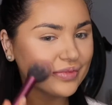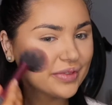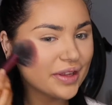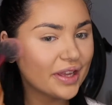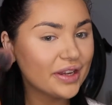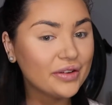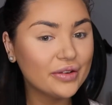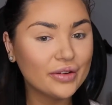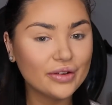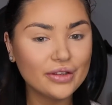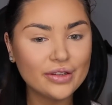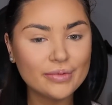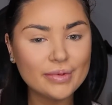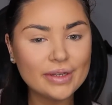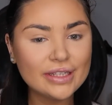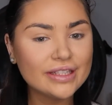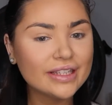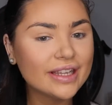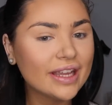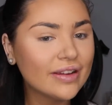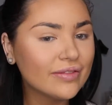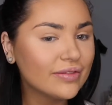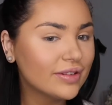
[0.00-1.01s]
I know you're meant
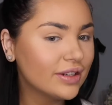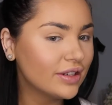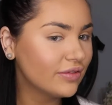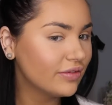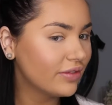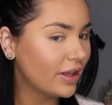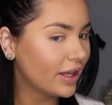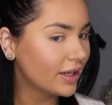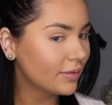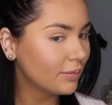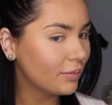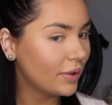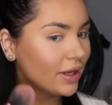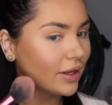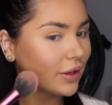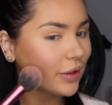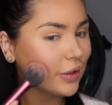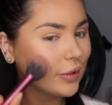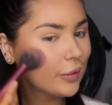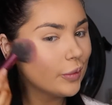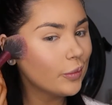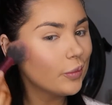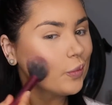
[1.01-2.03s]
to get rid of like
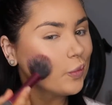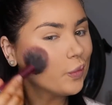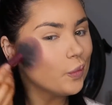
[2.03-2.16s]
makeup